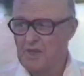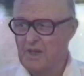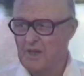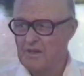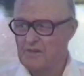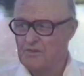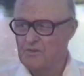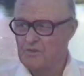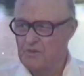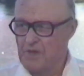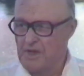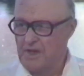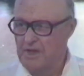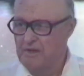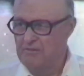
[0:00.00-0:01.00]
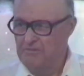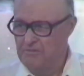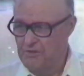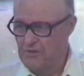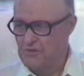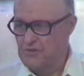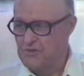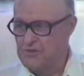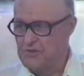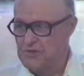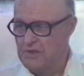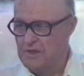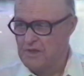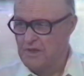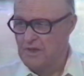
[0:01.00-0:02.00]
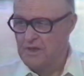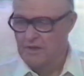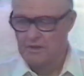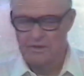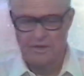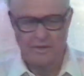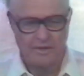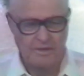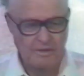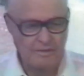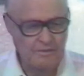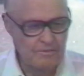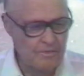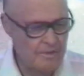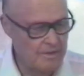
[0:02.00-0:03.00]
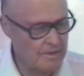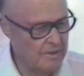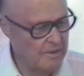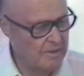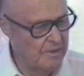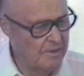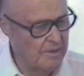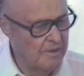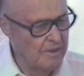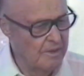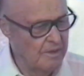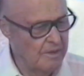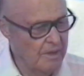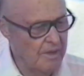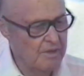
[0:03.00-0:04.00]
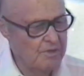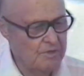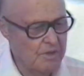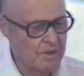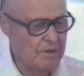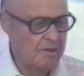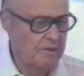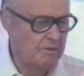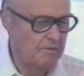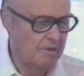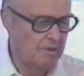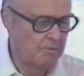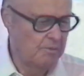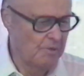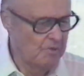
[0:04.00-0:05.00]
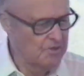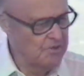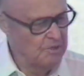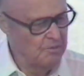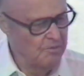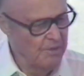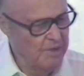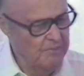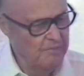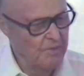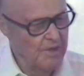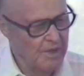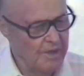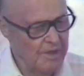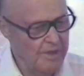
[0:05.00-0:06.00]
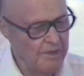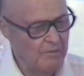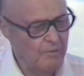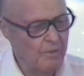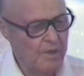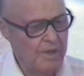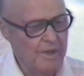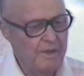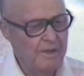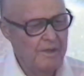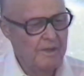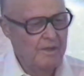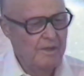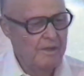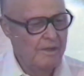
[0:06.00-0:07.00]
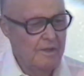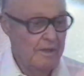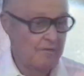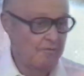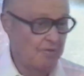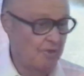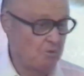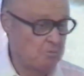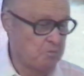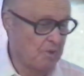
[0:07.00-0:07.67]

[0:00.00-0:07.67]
And the purchasing people anyway, if they're properly matched to the job, are interested